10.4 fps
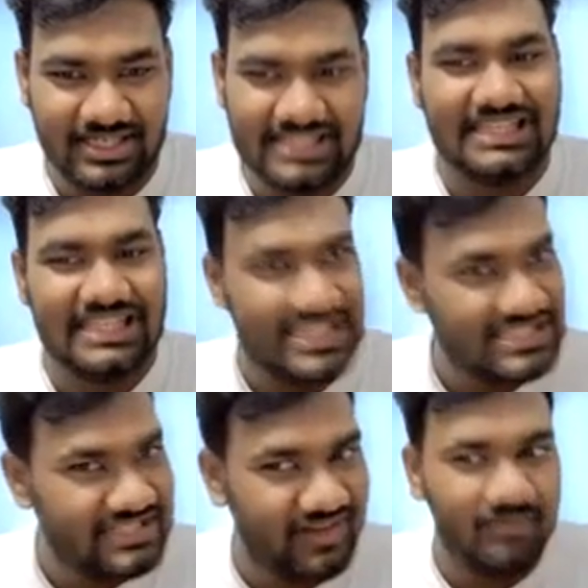It's an
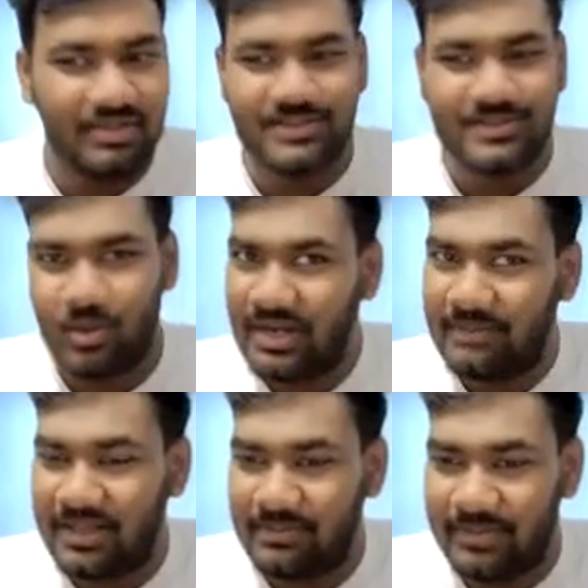easy one, but so
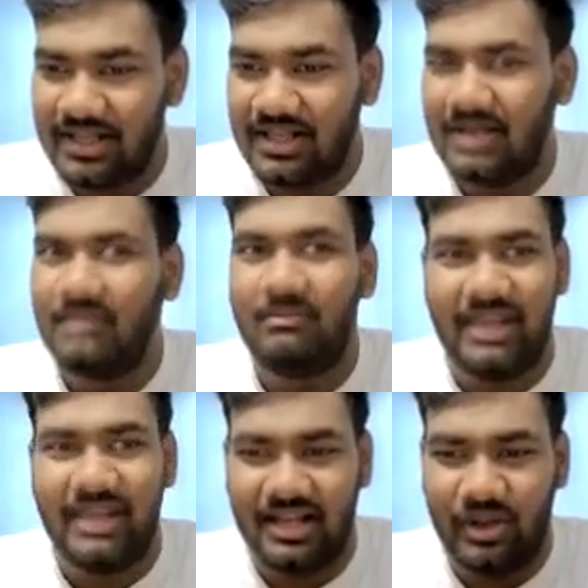many people
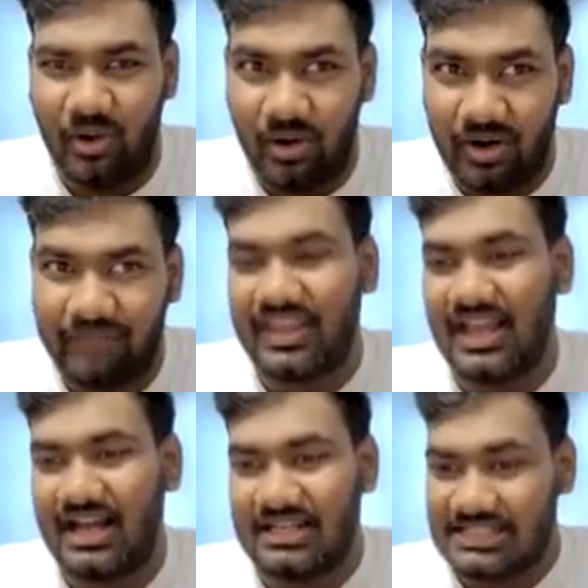make a lot of
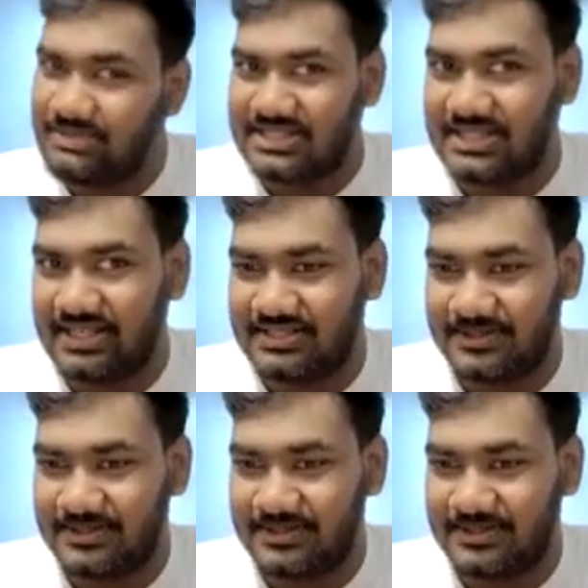careless mistakes.